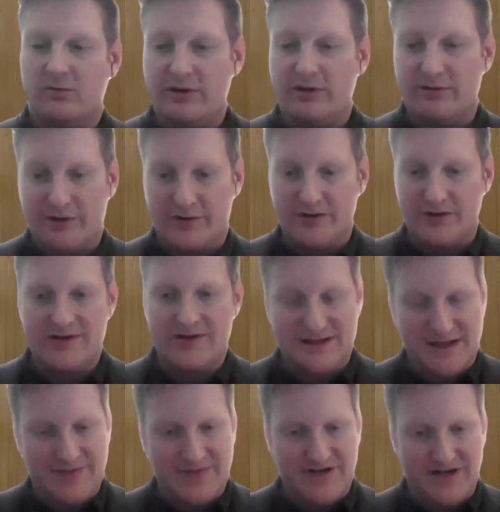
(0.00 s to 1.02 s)
we've heard
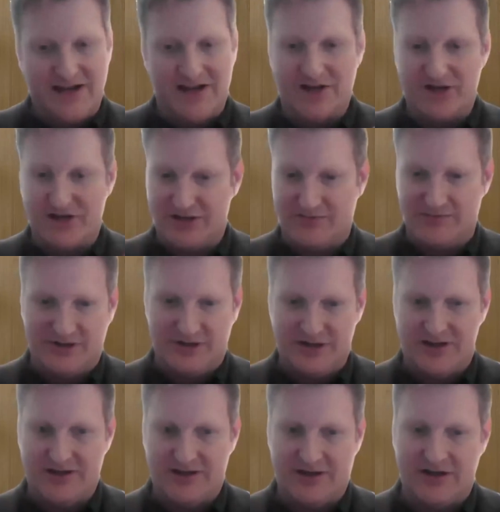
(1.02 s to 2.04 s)
some indication, but
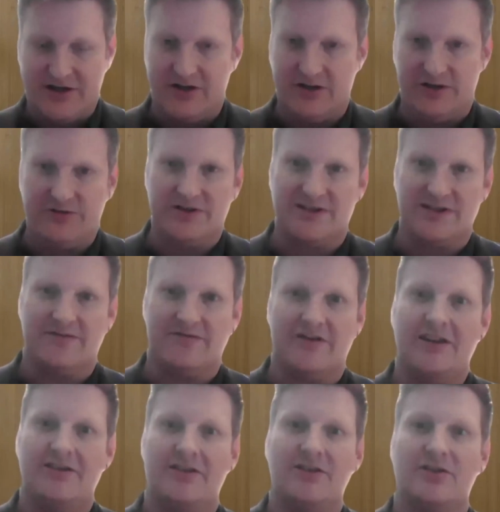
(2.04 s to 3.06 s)
nothing conclusive,
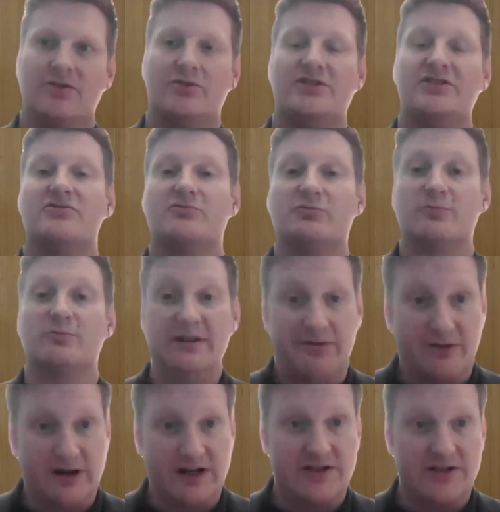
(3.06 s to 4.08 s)
that they're going to
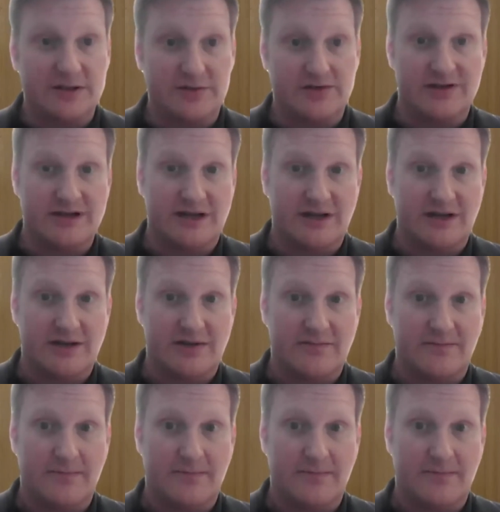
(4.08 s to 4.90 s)
refresh those data.